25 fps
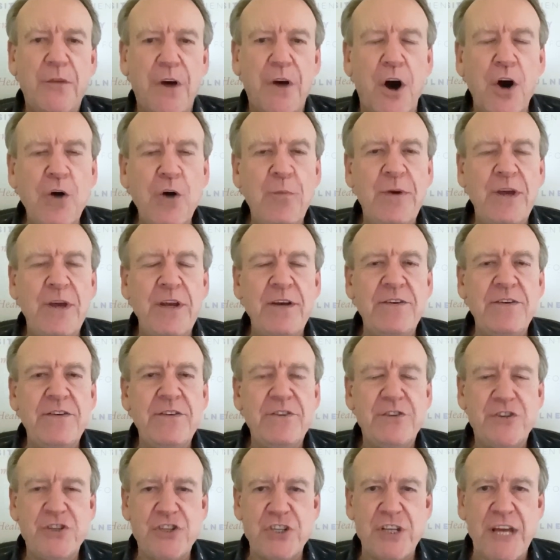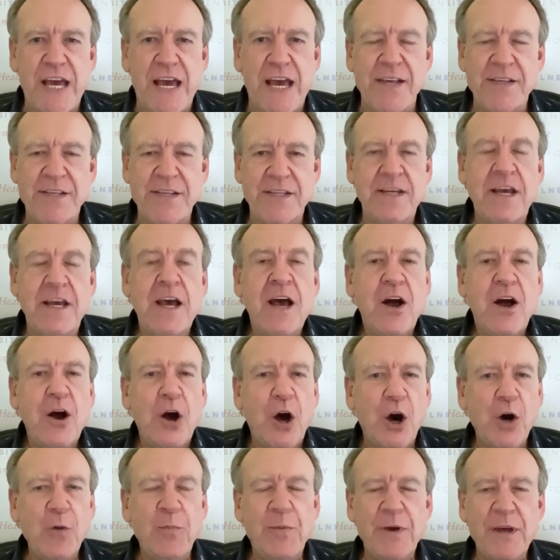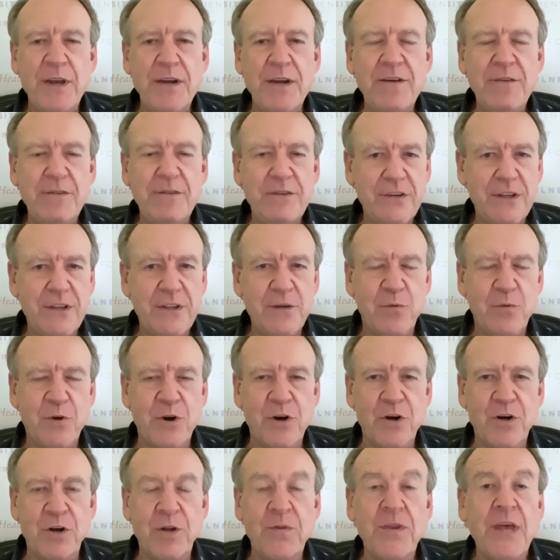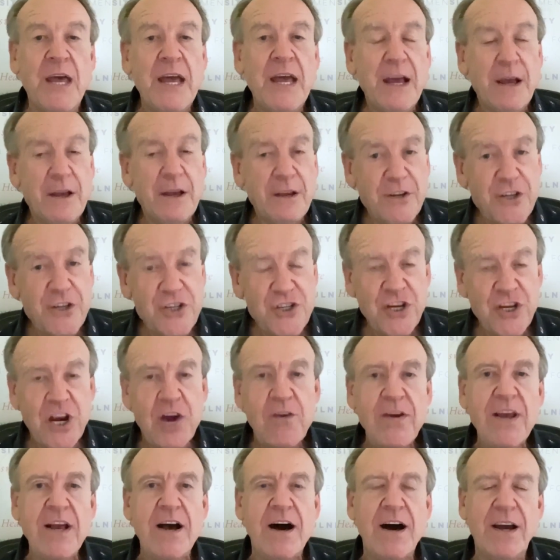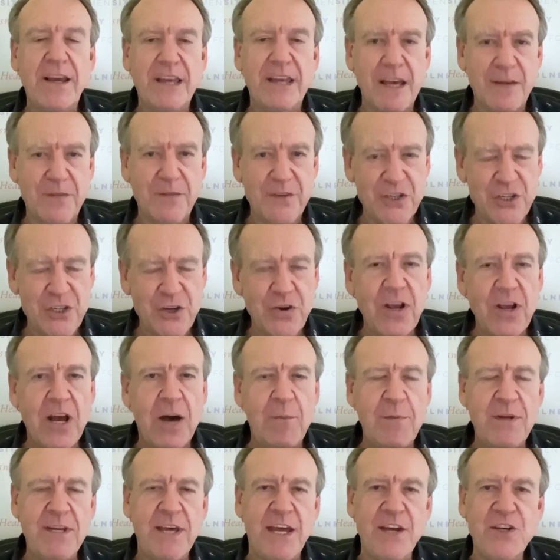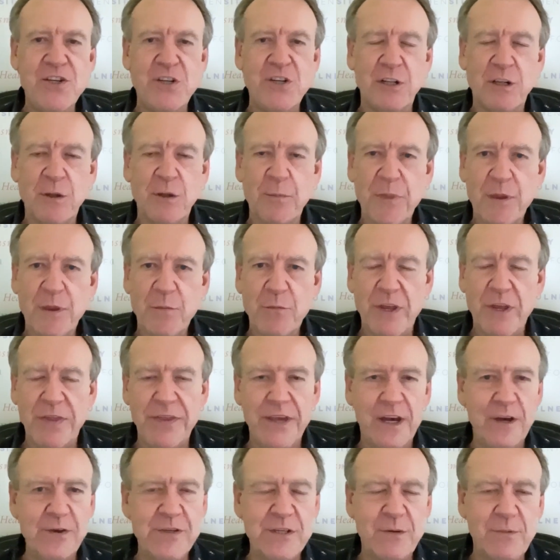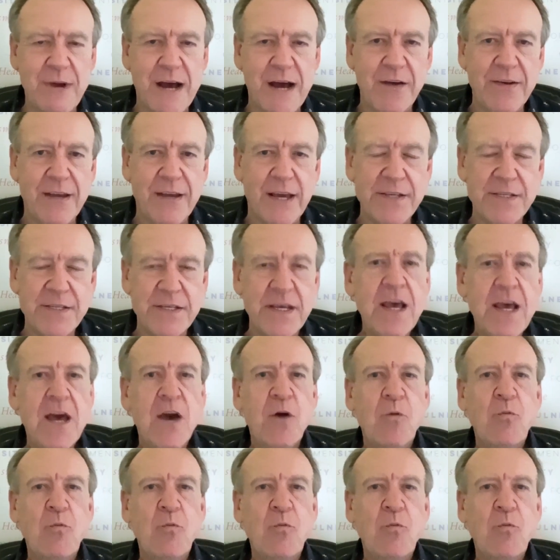open chest, open to the world, sharing our gifts, sharing our potential with those around us.